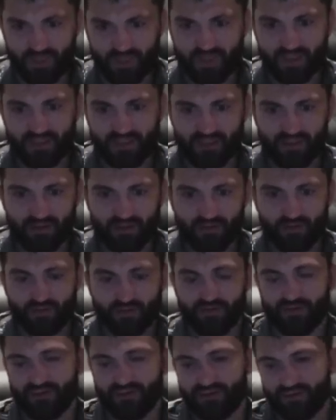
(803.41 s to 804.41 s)
beginning
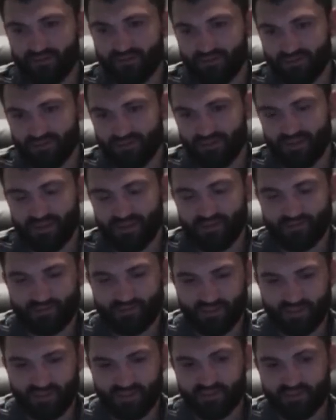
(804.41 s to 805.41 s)
our live
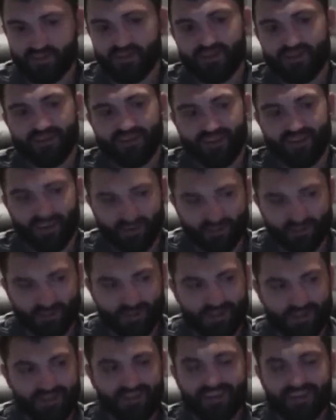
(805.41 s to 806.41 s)
chat,
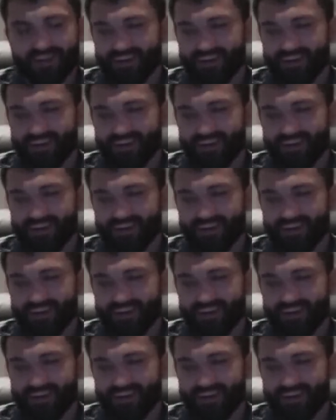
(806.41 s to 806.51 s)
actually,